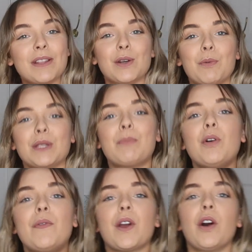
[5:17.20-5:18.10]
picked up was a
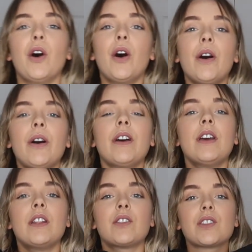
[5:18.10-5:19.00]
puffer coat,
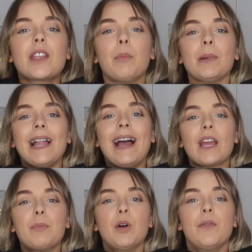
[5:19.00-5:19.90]
just like a black
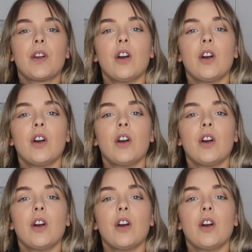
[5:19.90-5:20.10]
puffer